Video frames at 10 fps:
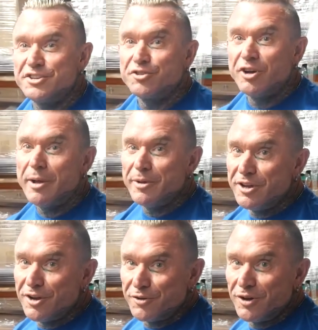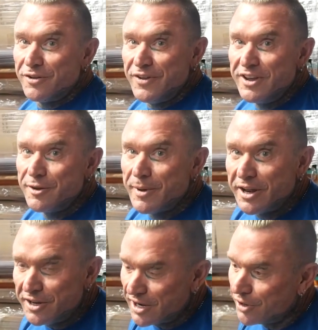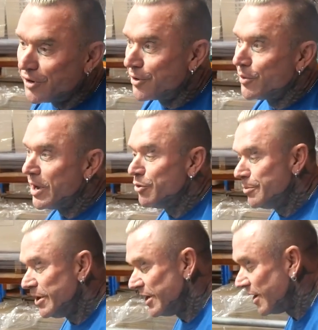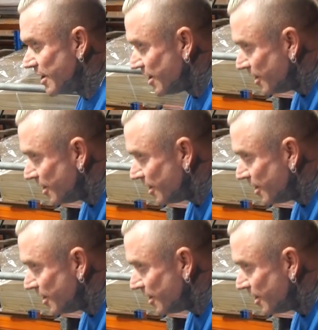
just grab it. You're not really thinking about it. You know, the correct yeah. way would be to